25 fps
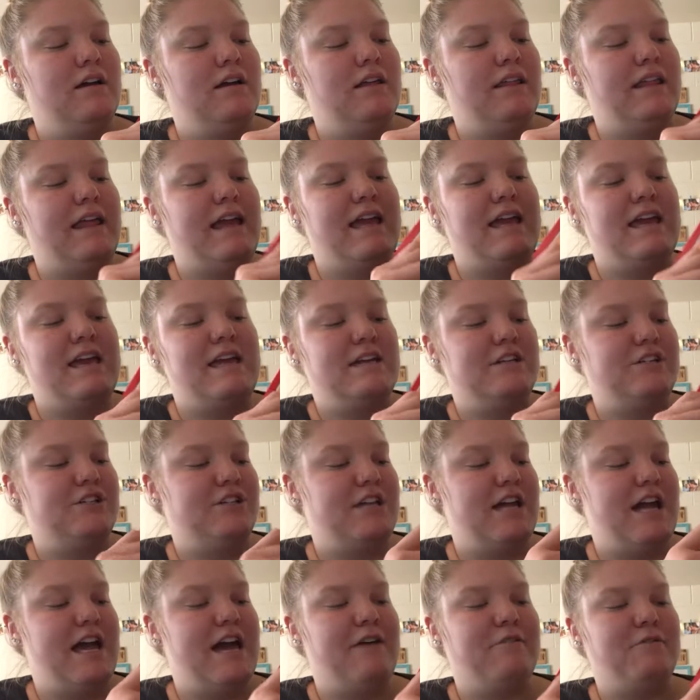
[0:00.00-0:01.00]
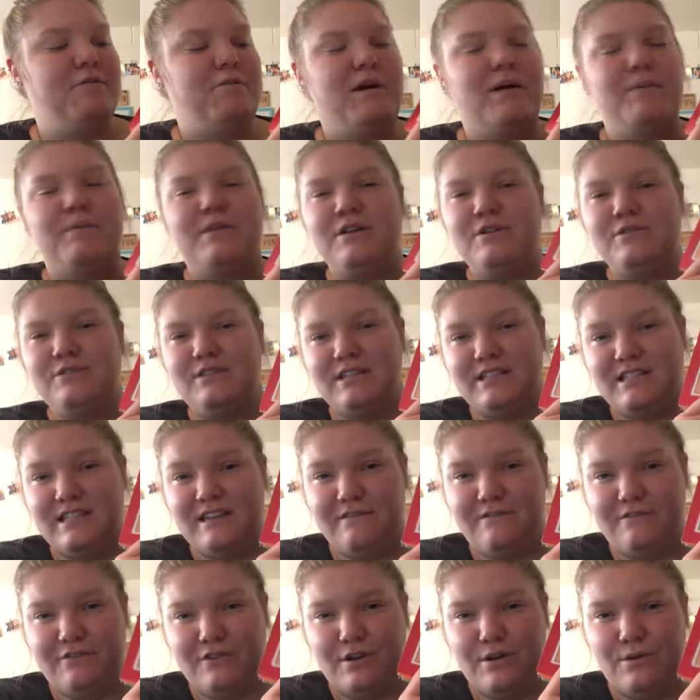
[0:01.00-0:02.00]
like each day I would probably use a
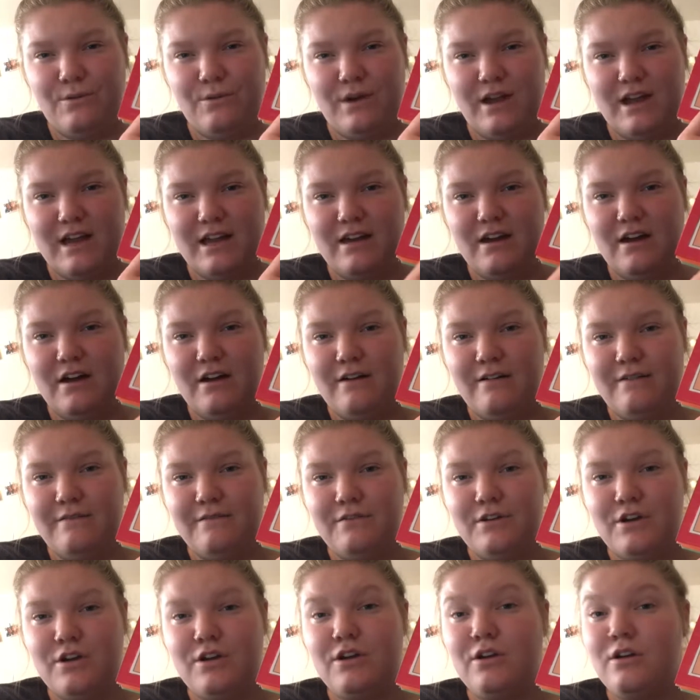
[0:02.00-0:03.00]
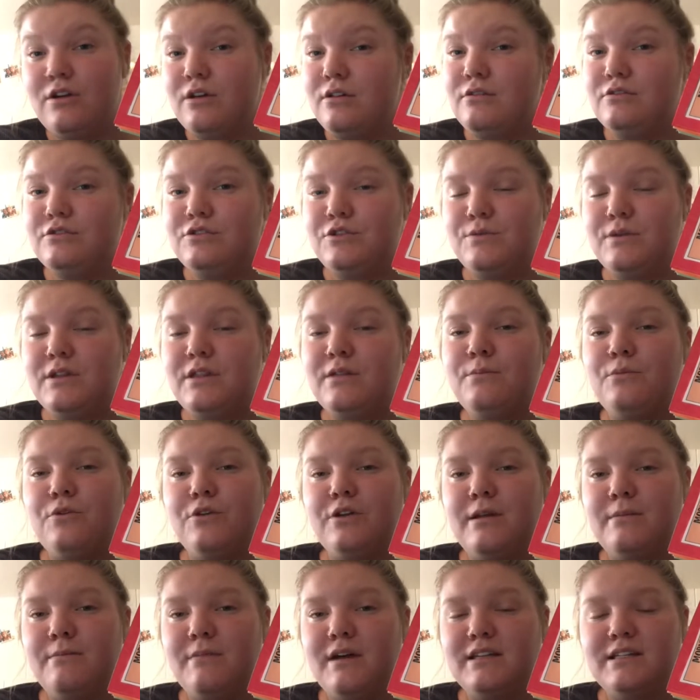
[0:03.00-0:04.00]
different way of doing the
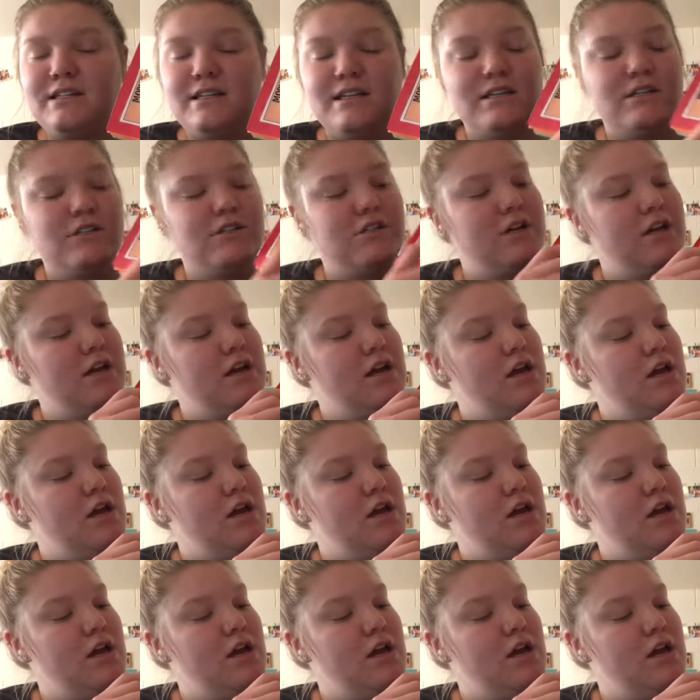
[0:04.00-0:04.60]
morning message.